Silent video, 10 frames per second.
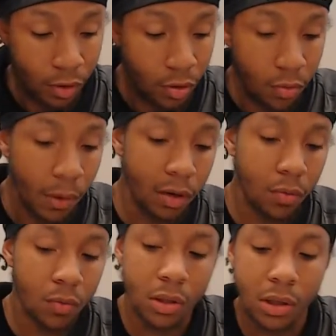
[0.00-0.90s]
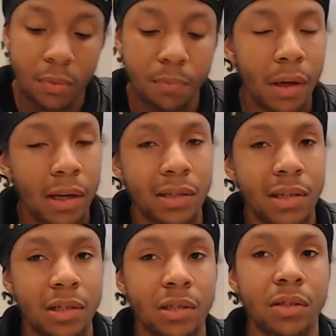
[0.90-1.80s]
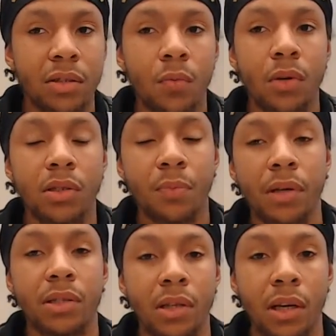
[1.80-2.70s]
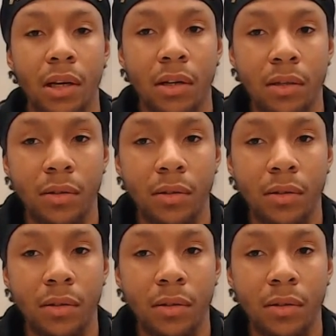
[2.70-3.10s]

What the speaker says: You better really pay attention to what's being said.